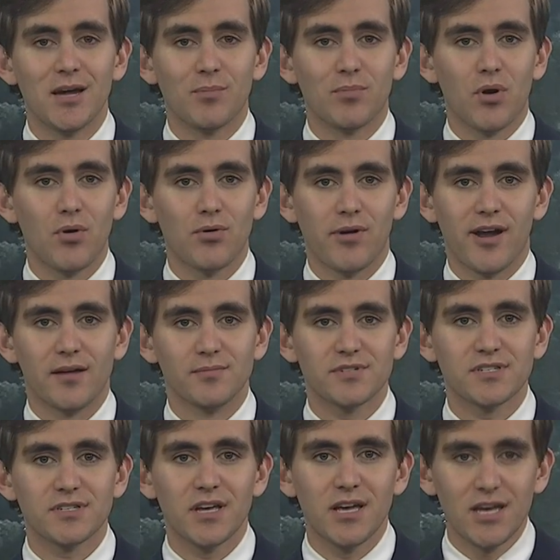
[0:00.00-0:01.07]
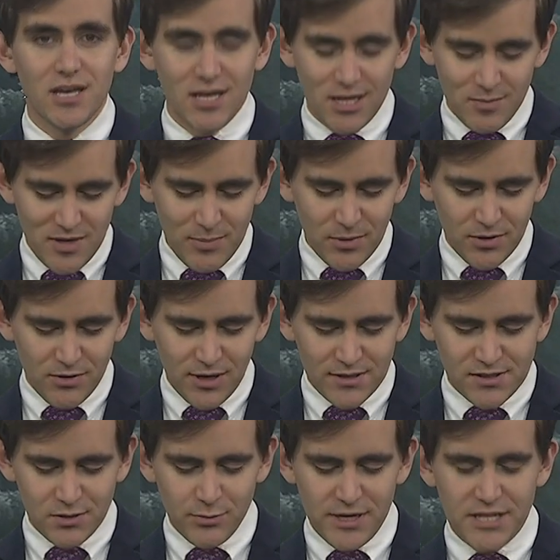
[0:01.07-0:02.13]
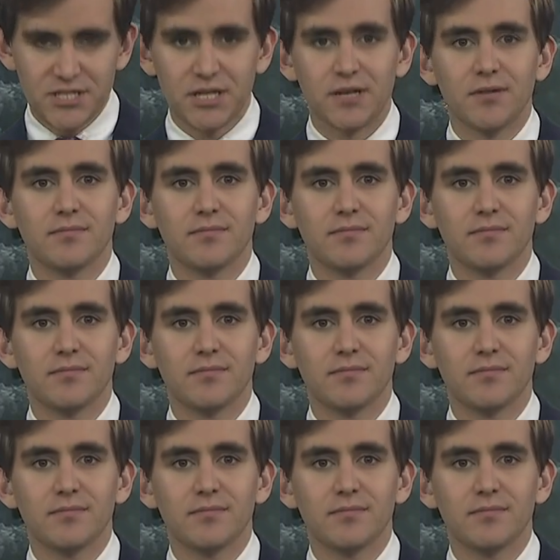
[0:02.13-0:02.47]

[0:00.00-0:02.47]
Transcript: programs. People across the region